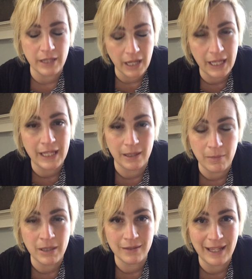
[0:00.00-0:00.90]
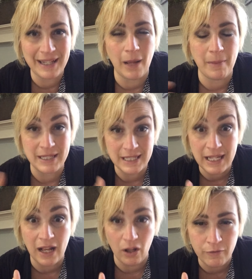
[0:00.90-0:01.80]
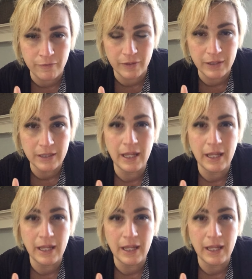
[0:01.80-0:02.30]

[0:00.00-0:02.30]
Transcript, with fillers: him and not myself